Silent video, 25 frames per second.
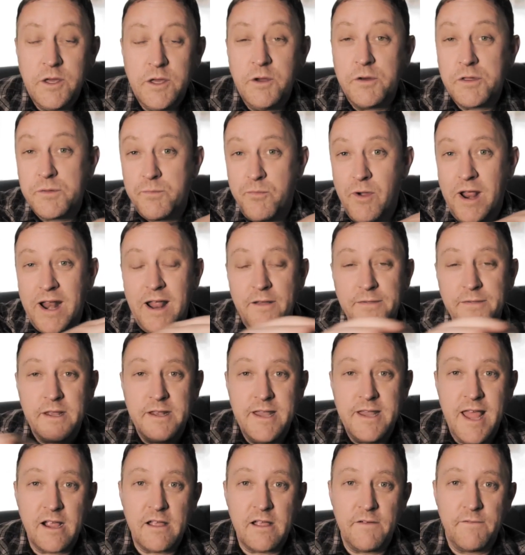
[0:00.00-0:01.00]
You spread out the
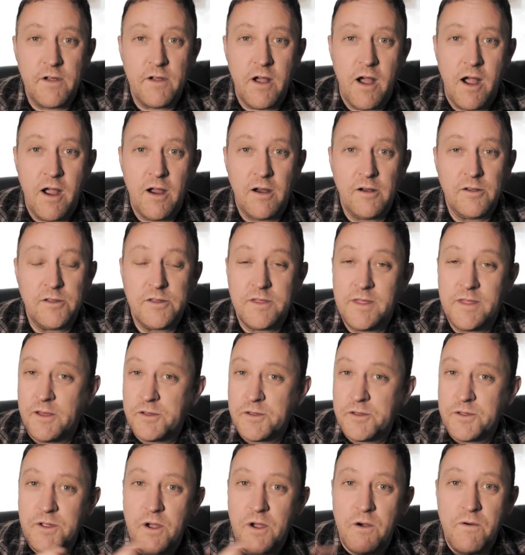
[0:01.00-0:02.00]
deck of cards,
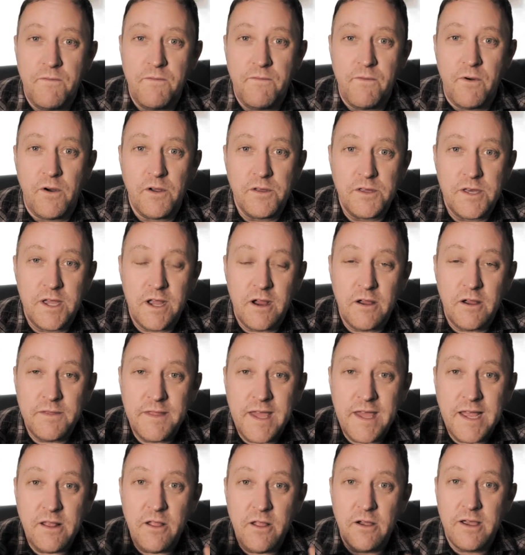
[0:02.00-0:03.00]
there's no force here.
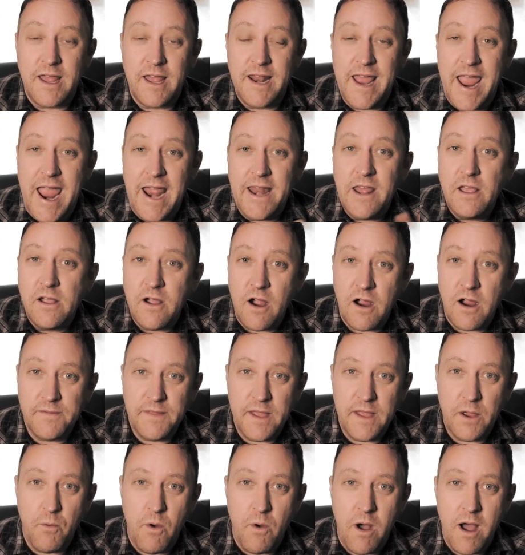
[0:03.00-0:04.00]
They look at any card
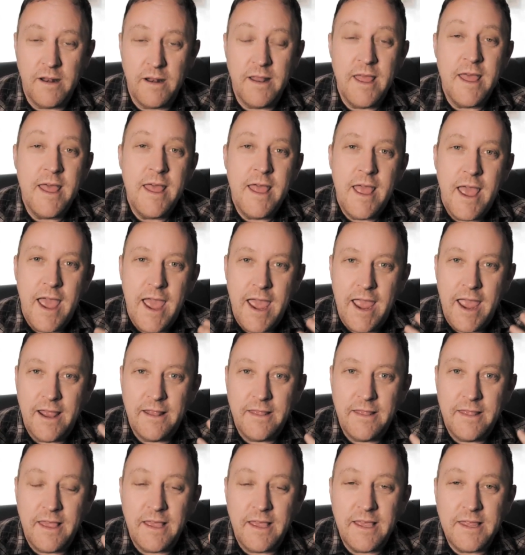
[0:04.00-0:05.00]
they want
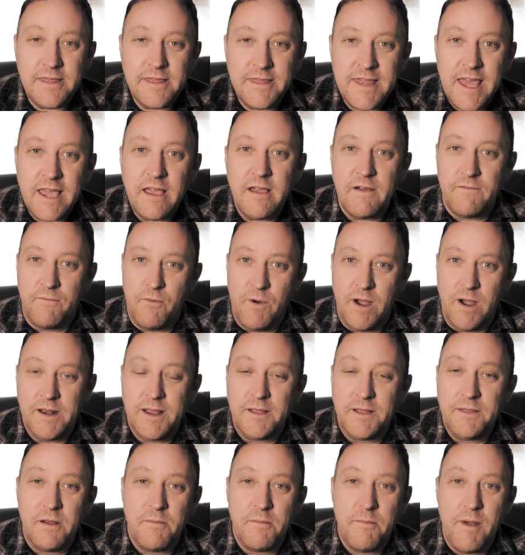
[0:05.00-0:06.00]
and they think of one
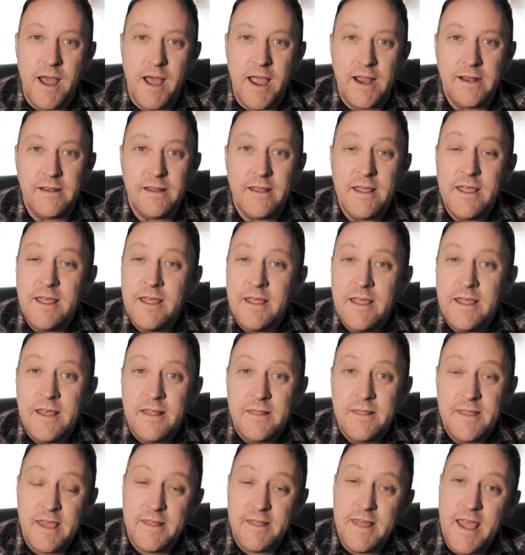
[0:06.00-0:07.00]
in their mind.
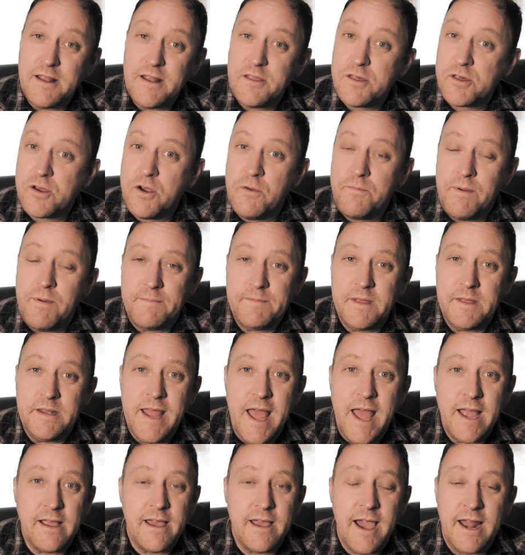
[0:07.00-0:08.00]
They then scoop up the
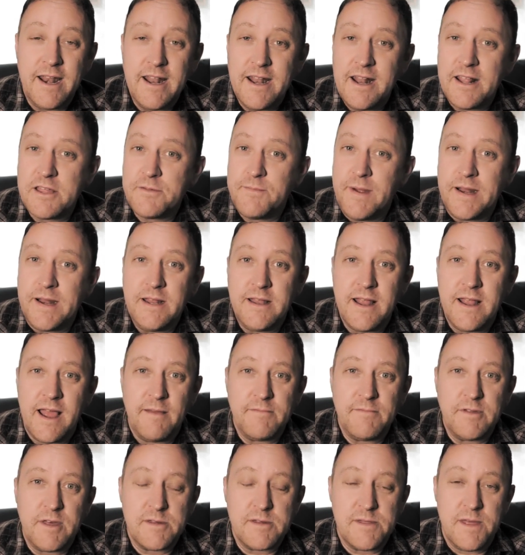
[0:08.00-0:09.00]
deck, cut it as many
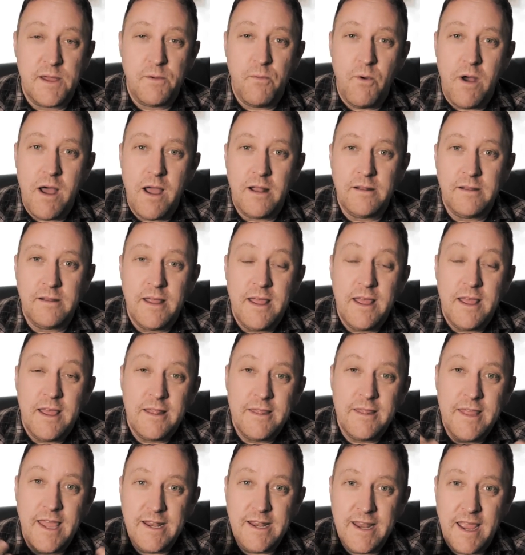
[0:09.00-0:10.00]
times as they want.
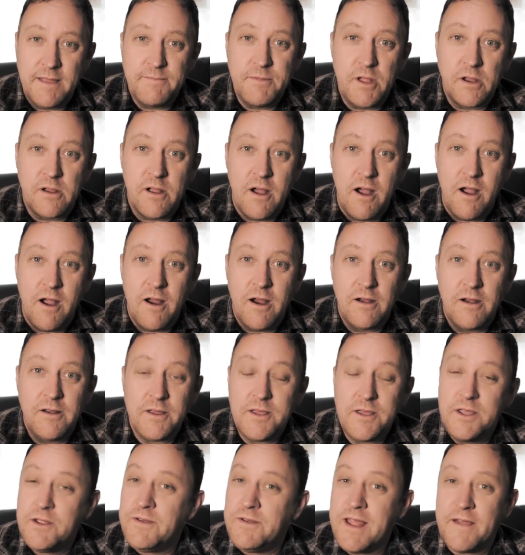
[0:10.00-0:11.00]
They name their card.
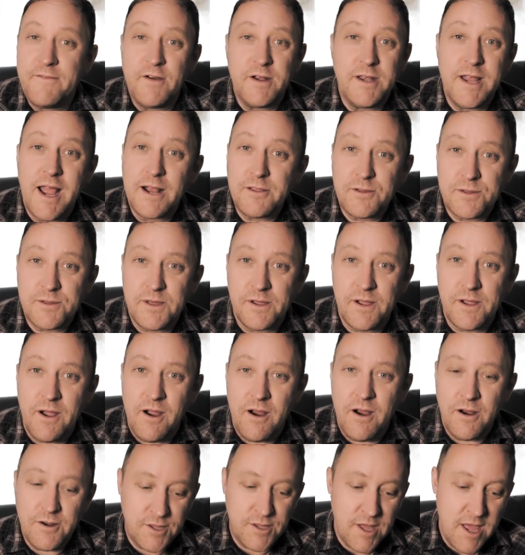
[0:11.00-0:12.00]
You never touch the
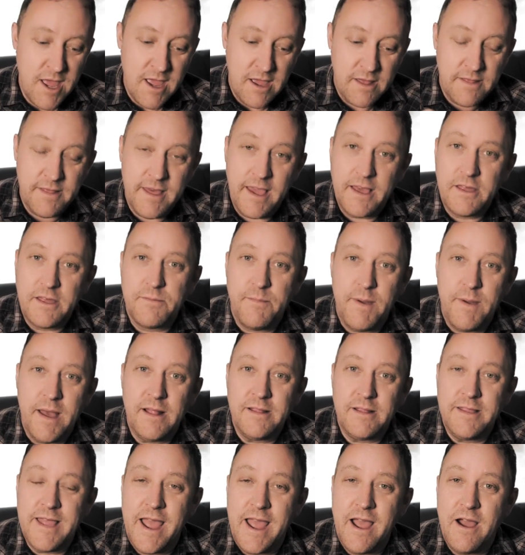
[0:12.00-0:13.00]
cards. They
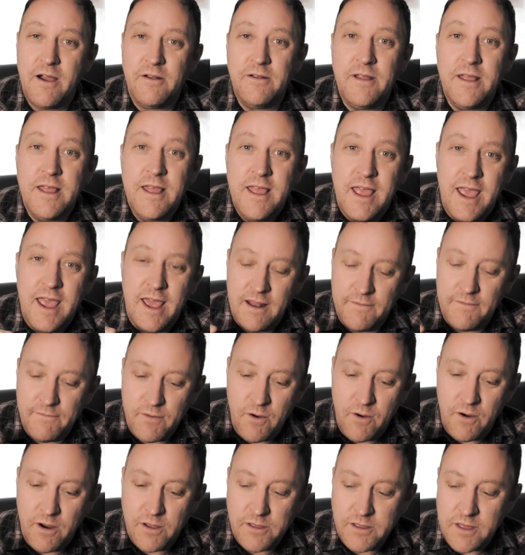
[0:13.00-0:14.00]
spell down. And of
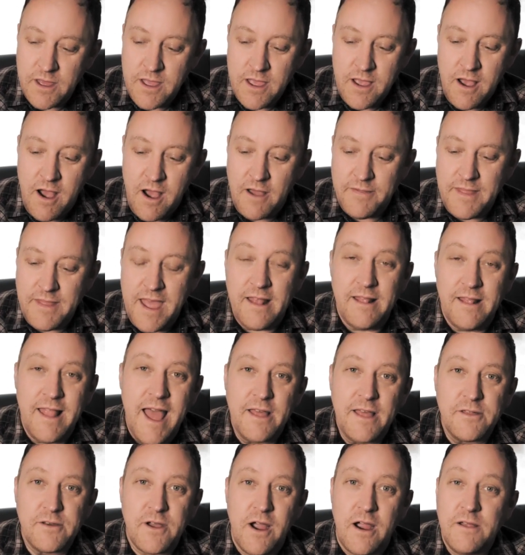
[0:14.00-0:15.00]
course, on that
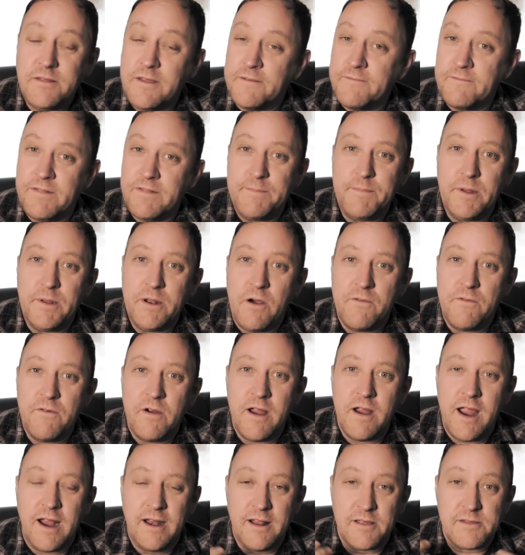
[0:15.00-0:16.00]
last card, they flip it over
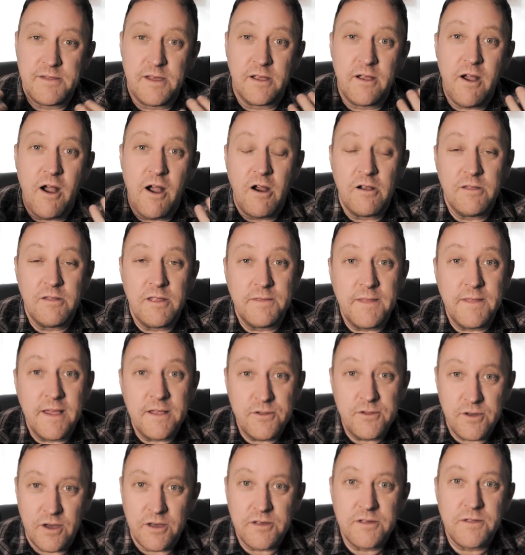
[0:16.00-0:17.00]
and it's the card that they
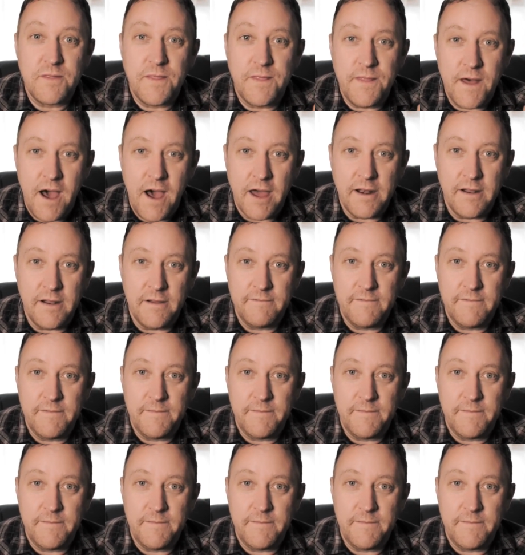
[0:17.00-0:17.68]
just thought of.